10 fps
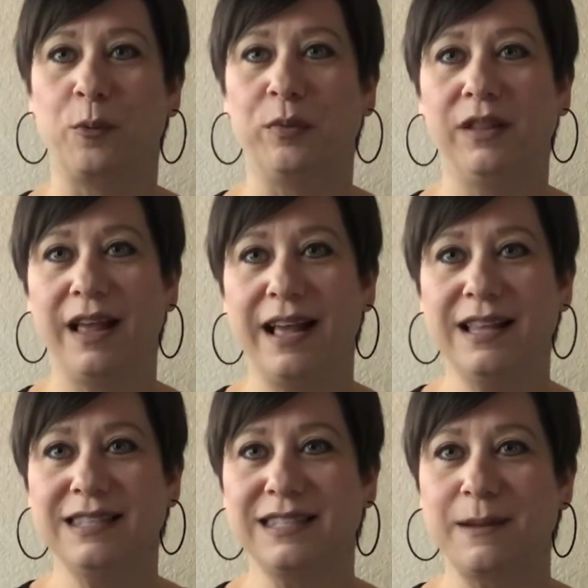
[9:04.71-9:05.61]

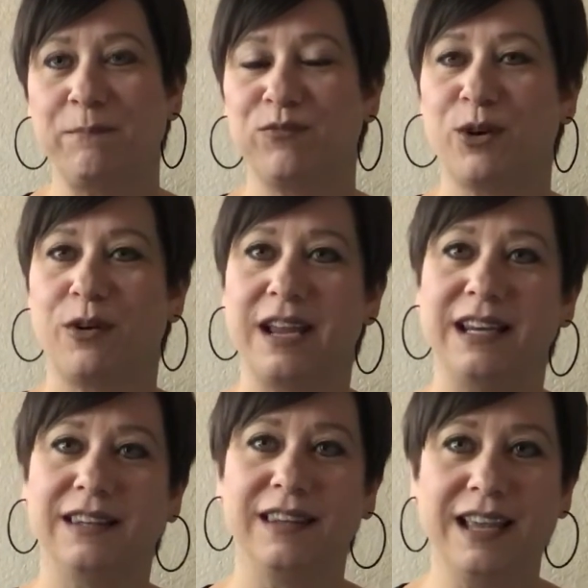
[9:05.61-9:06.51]
plants,
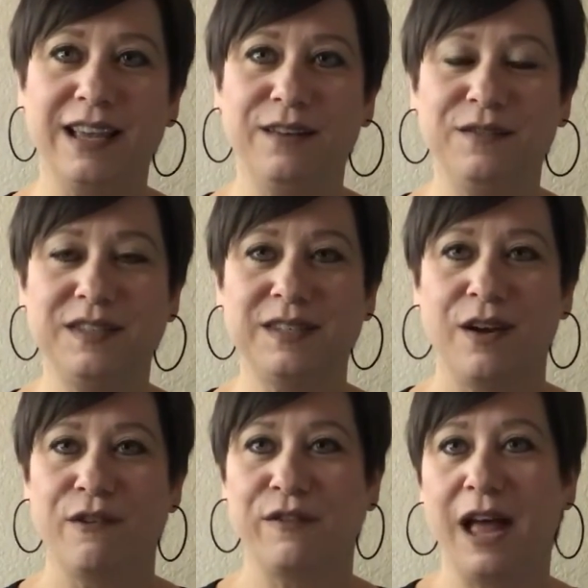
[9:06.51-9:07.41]
green leaves,
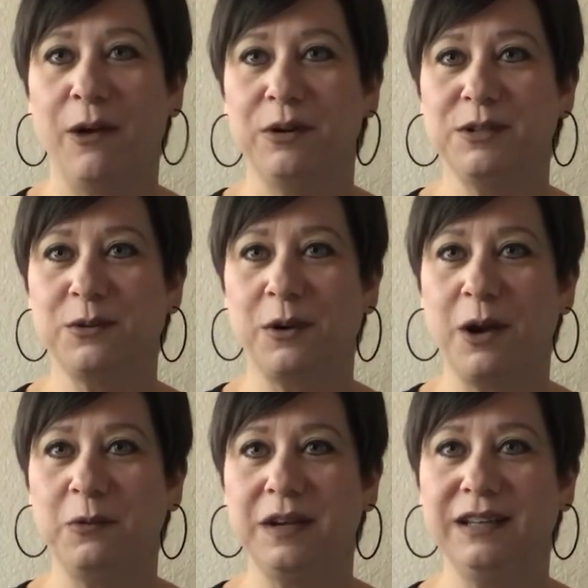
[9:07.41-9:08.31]
flowers
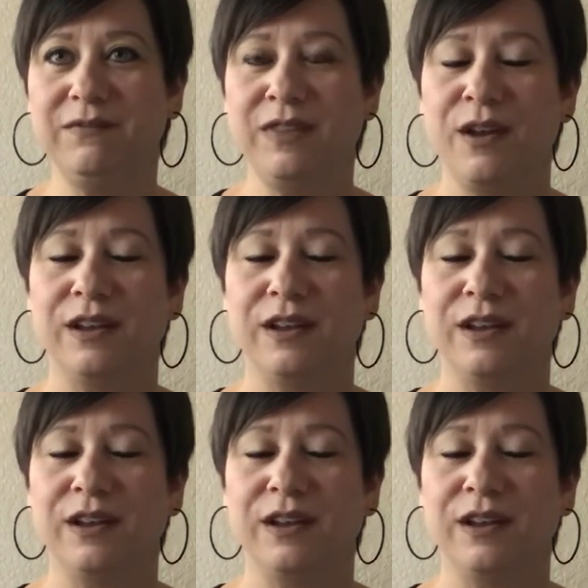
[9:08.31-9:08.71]
growing.